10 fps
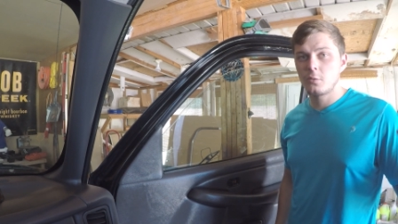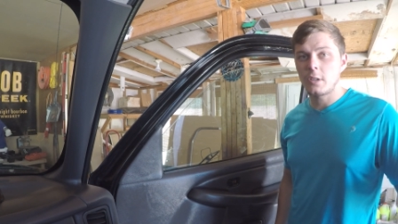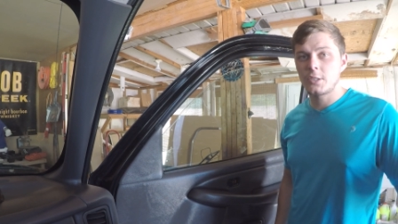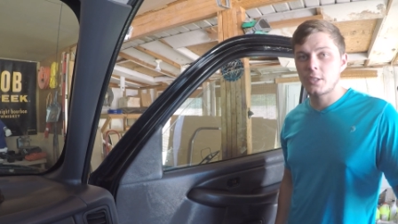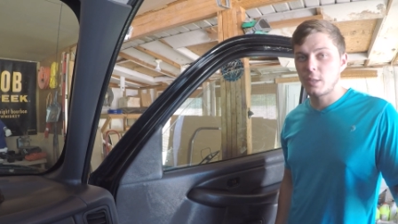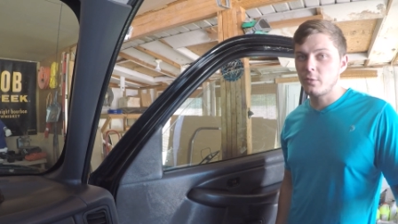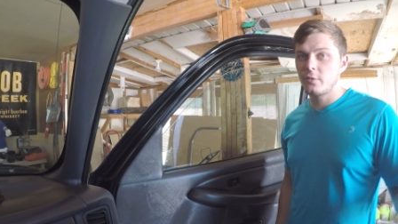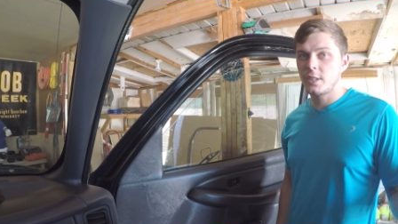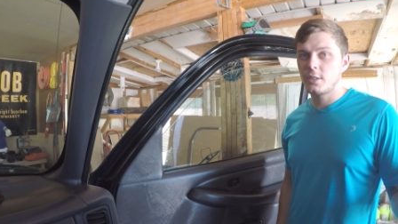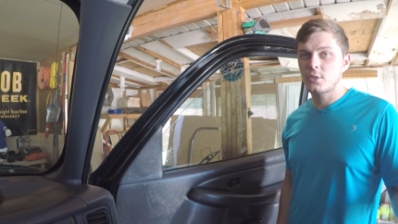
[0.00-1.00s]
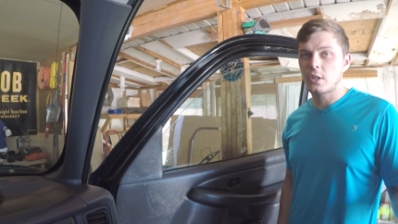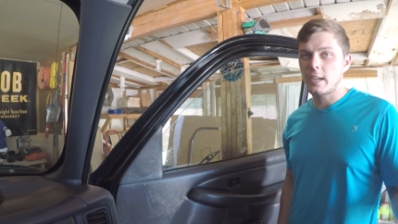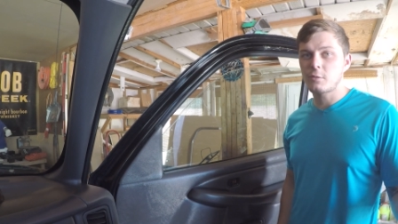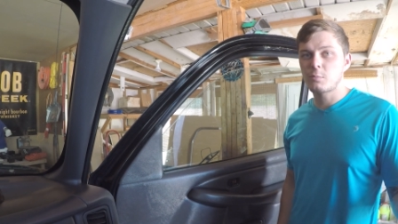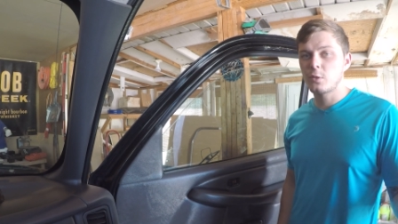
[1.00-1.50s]
Watched a couple videos on how
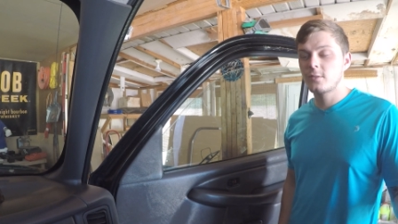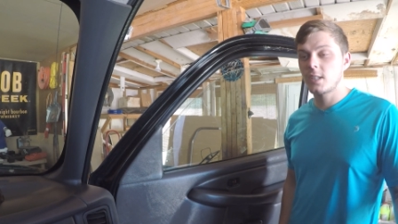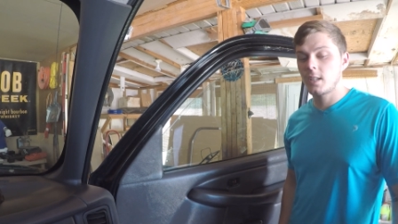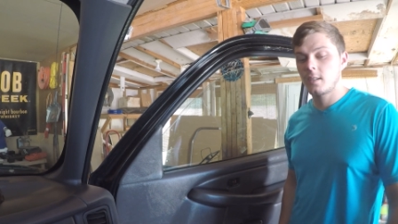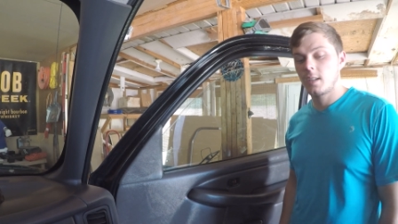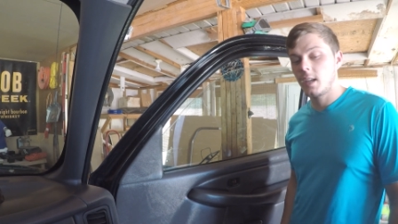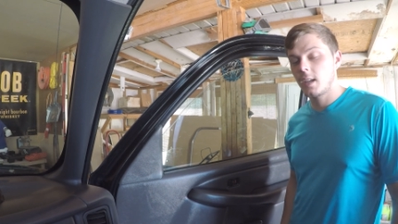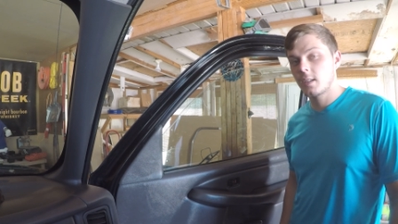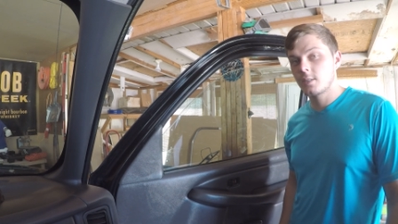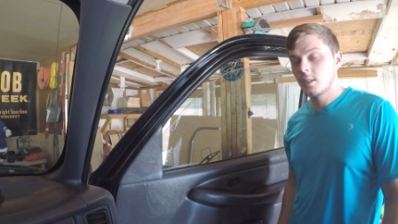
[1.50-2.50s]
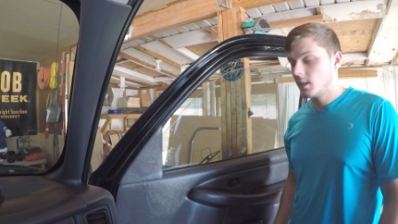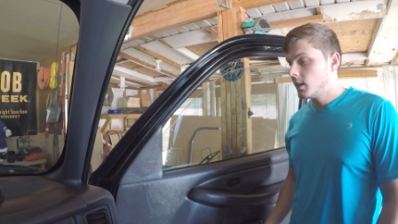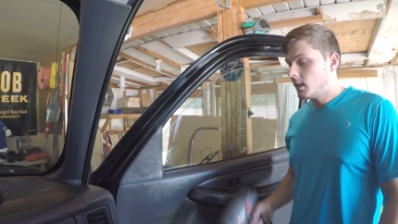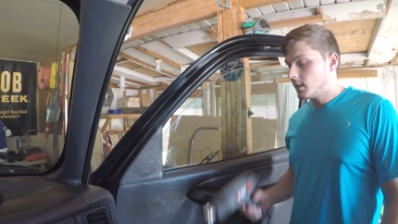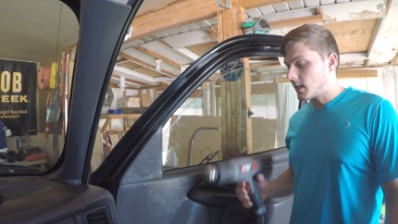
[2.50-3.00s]
to remove tint, and
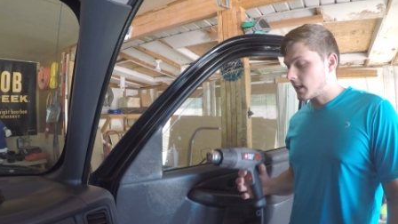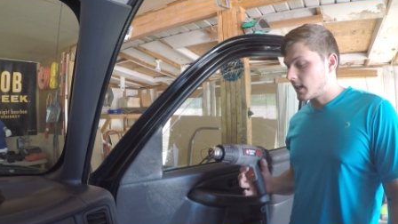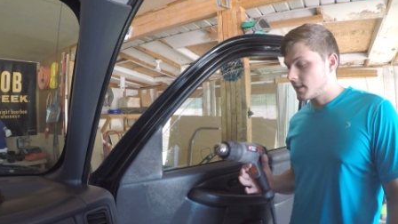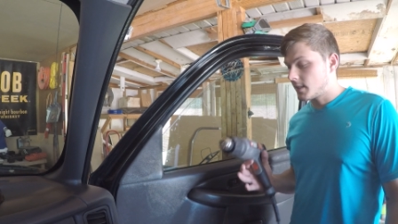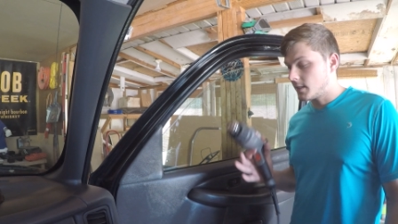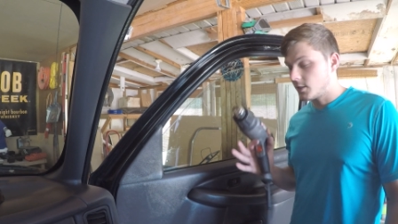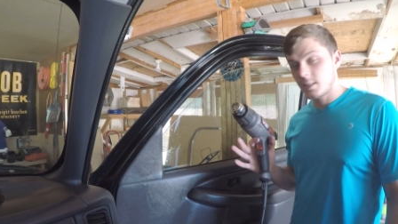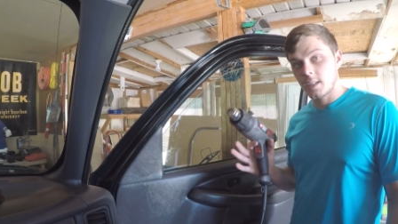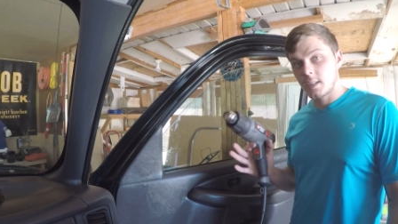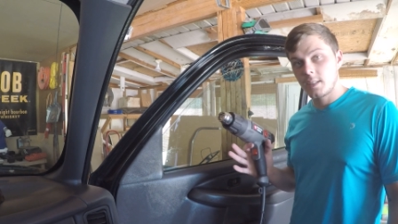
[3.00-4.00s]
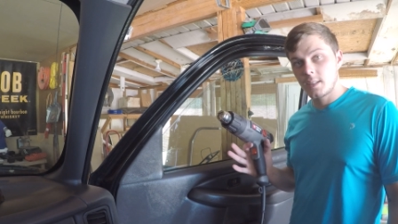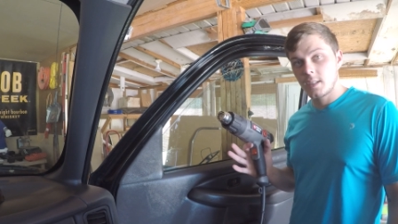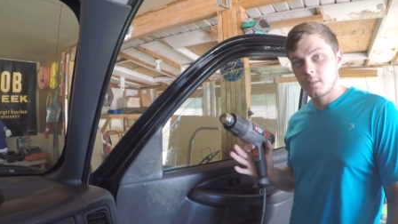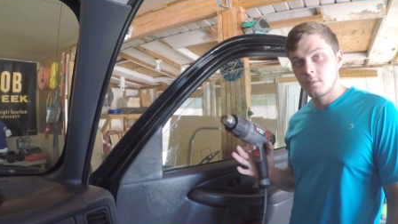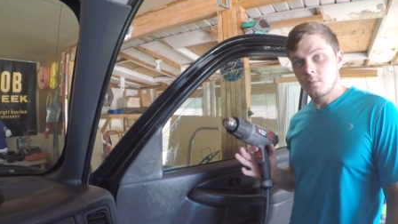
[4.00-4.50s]
a lot of guys said just take a heat
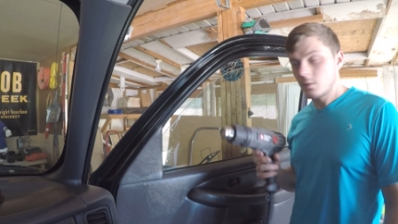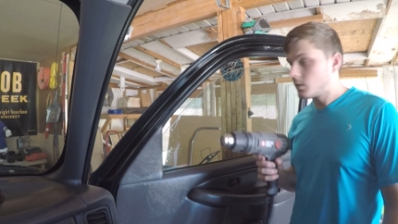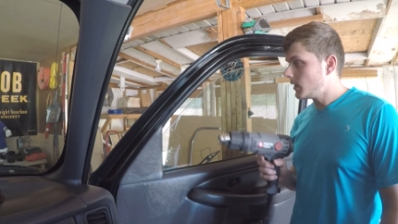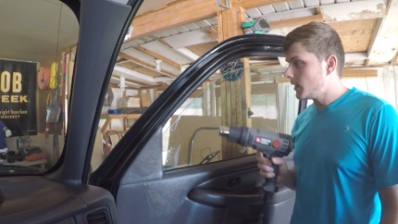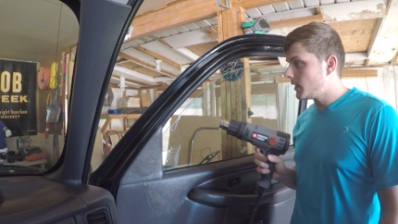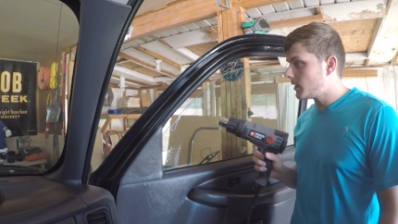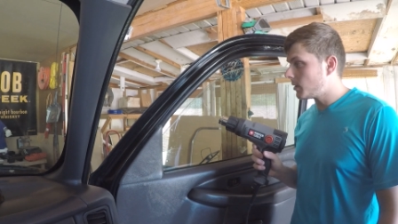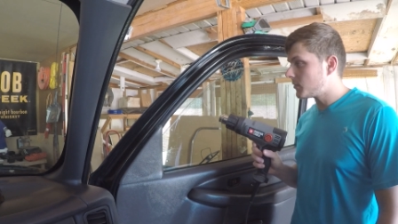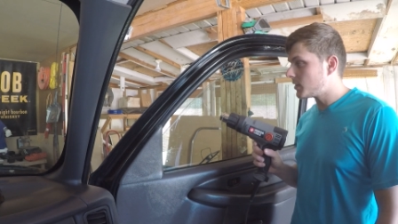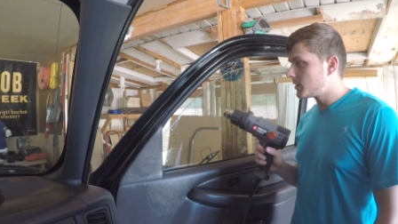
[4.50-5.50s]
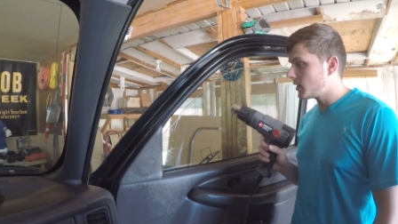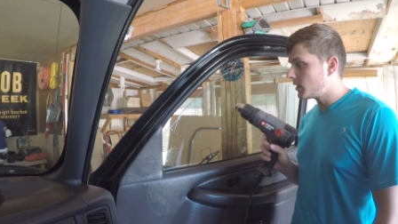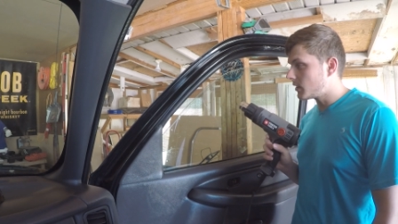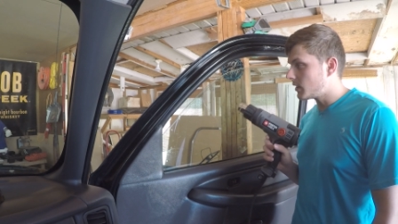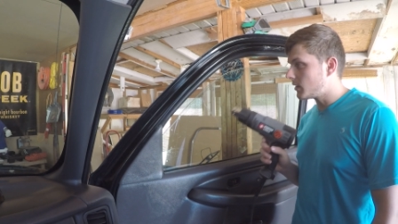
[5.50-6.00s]
gun, heat up the
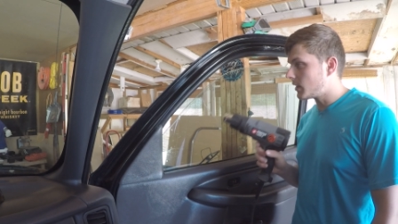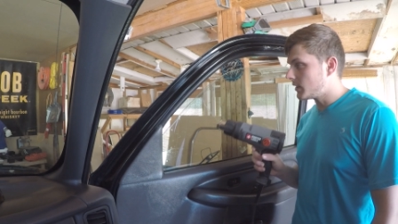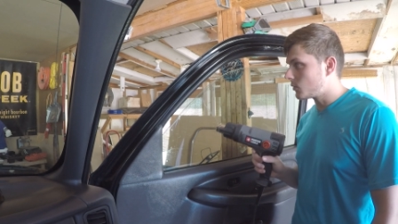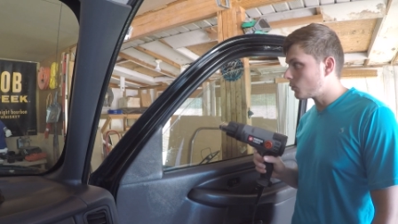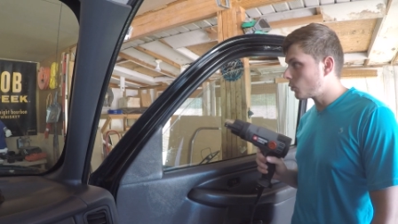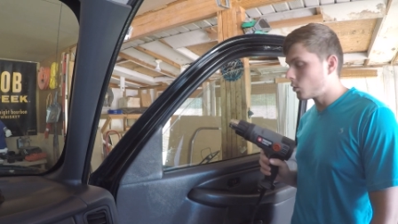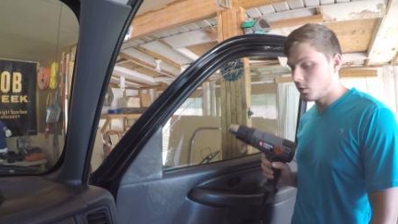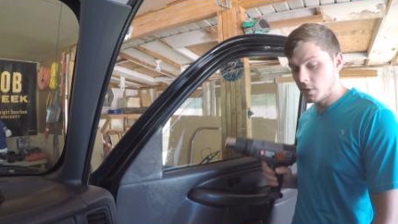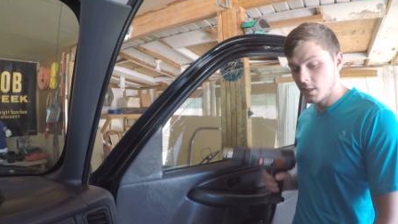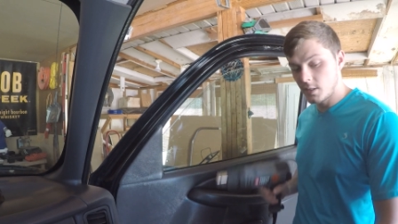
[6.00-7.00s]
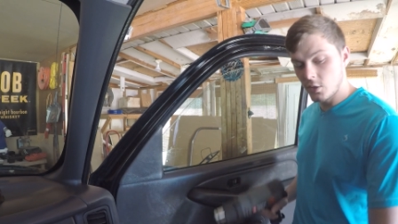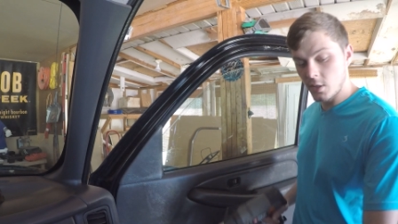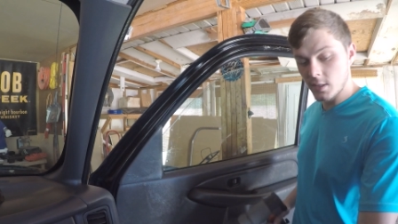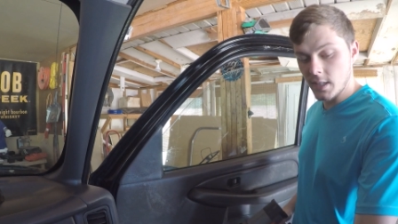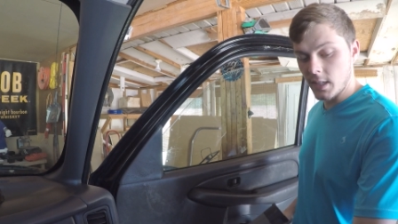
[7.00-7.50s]
tint, get it nice and warm, and then you
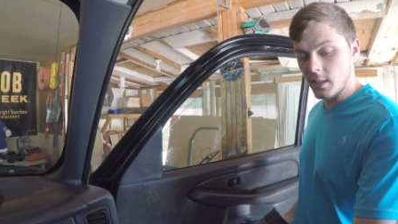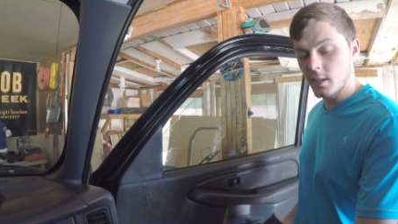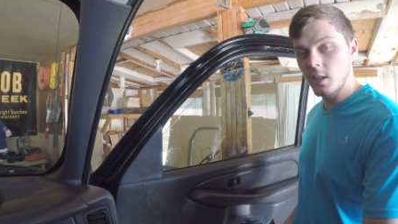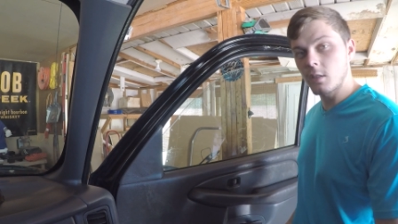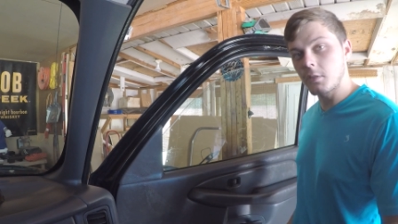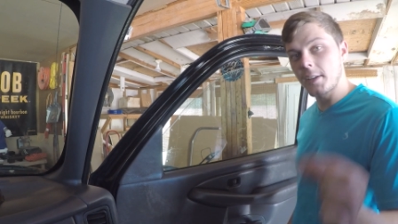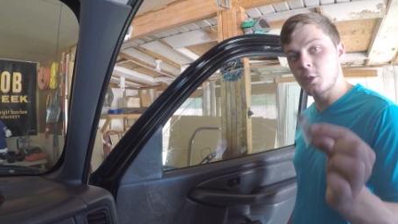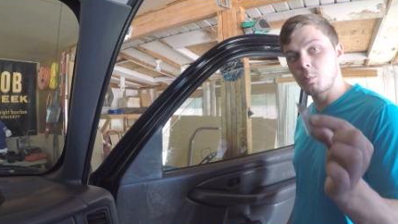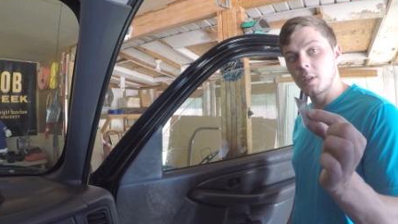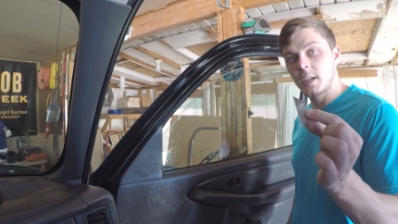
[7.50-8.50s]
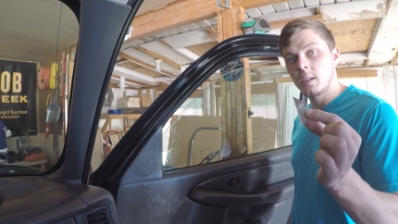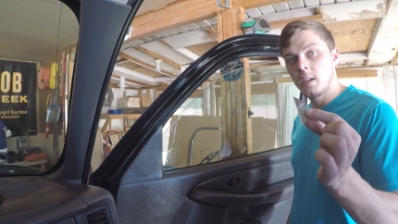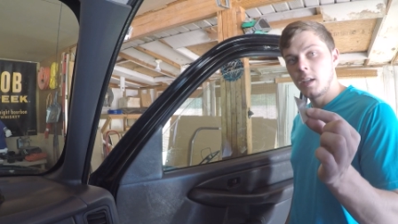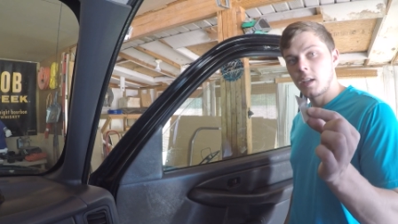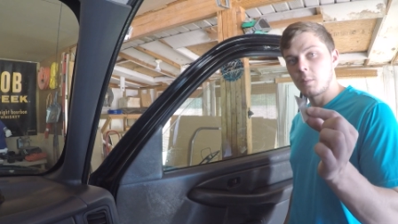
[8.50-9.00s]
can take a razor blade
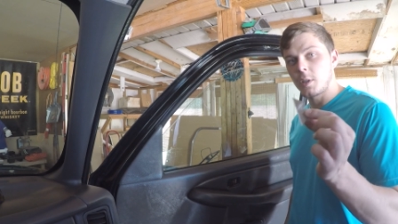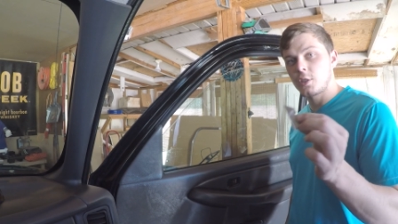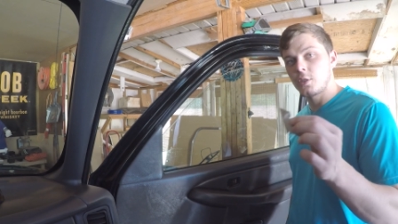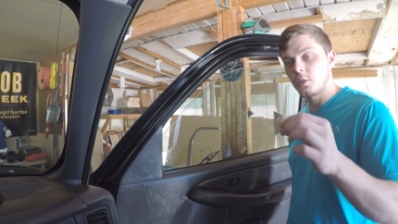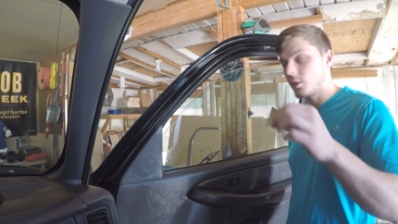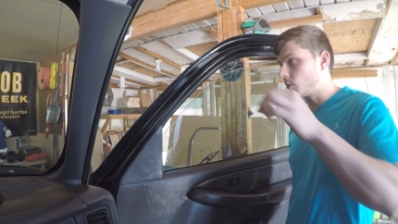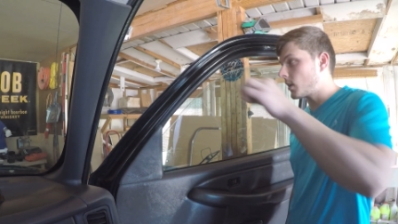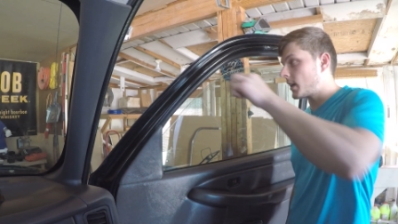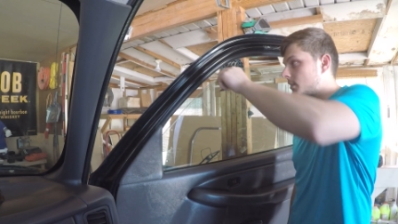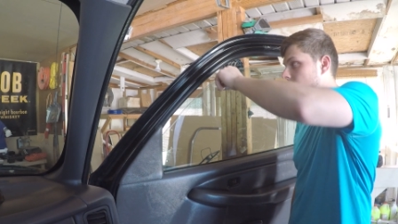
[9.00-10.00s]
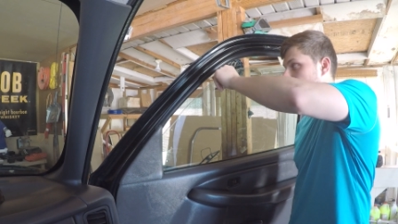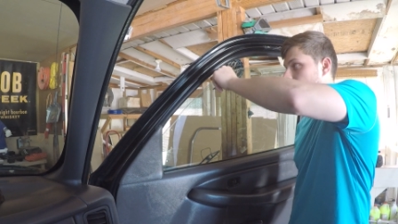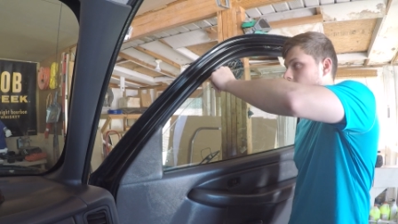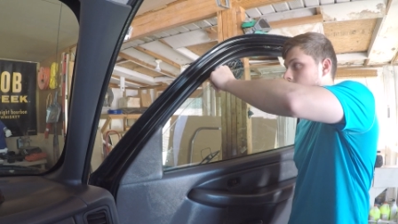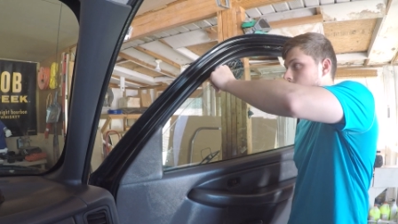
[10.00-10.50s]
and make sure you go nice and
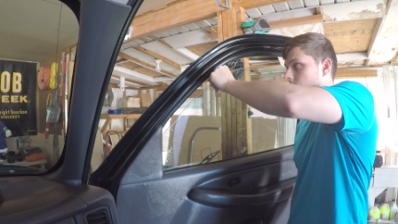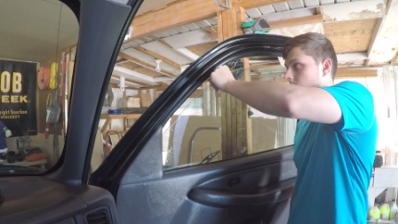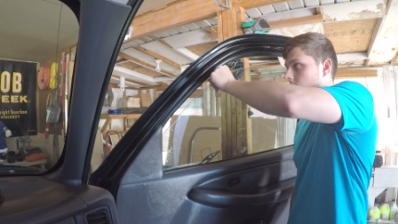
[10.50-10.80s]
flush,